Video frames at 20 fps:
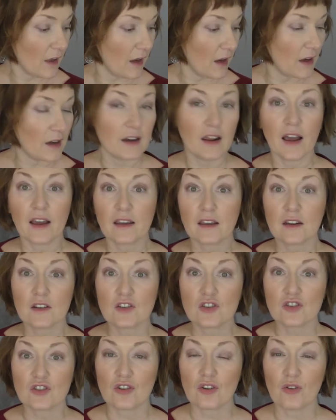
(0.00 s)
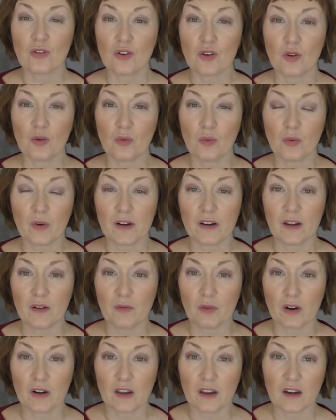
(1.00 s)
And I can show you what I'm
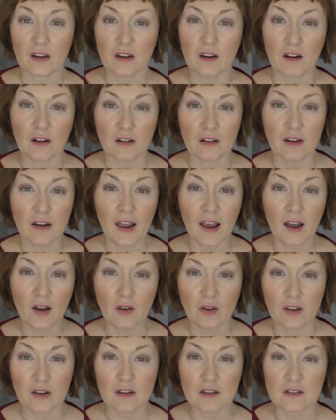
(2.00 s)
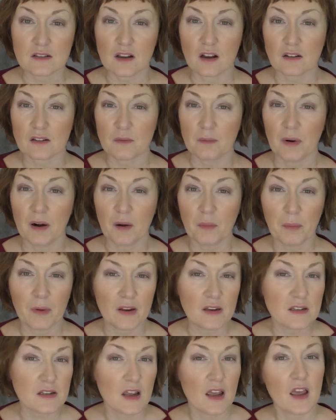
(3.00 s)
working on now in the sock
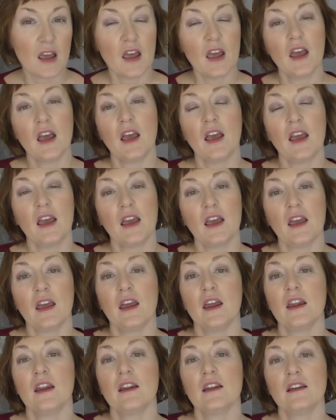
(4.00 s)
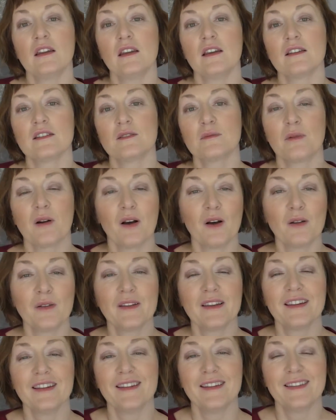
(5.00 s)
department, and it's
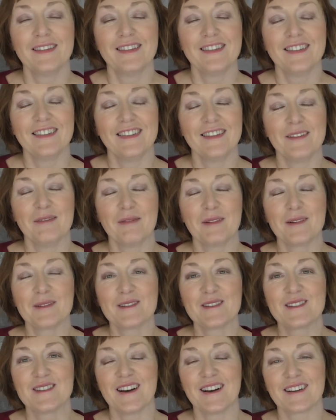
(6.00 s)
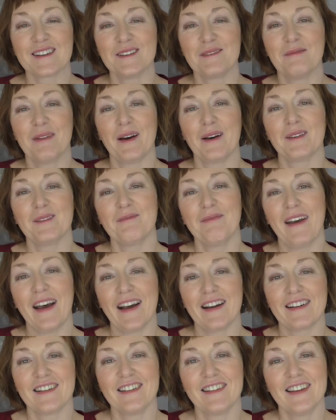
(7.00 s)
probably the most talked about
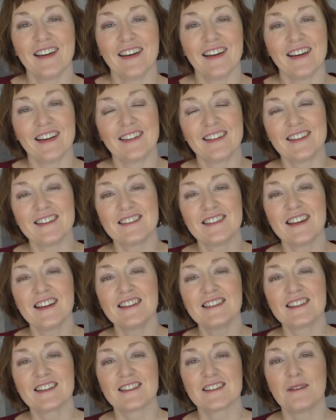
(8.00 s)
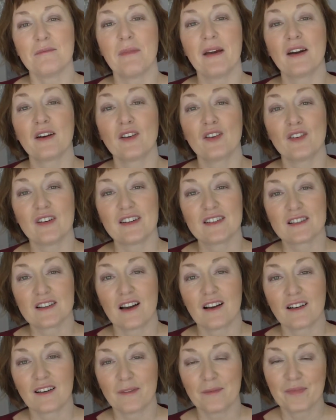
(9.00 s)
pattern these days is the Mercury
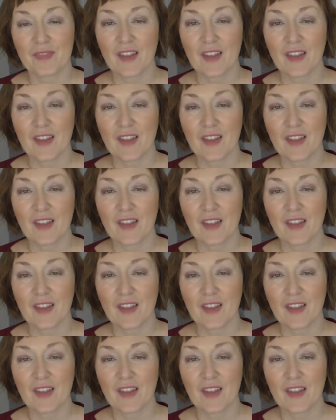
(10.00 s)
sock.